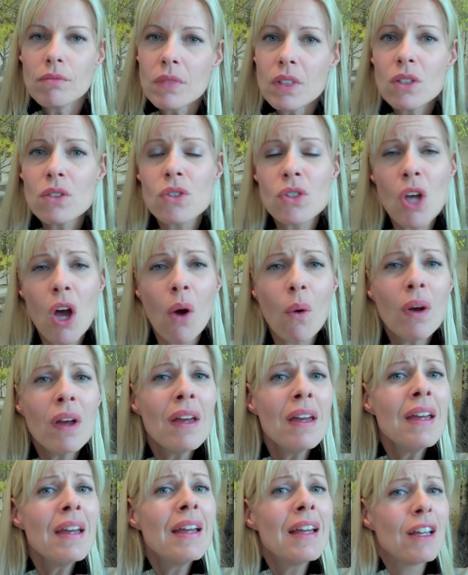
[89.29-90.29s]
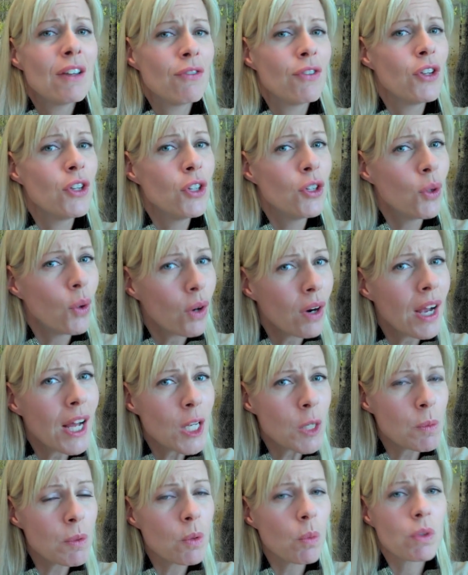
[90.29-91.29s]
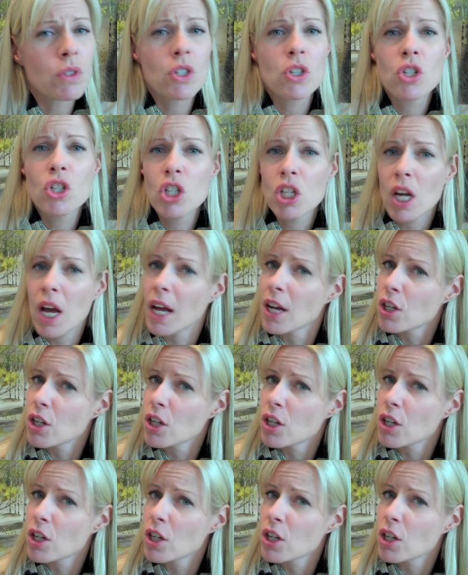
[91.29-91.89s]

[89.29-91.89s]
So if your husband was a G.I.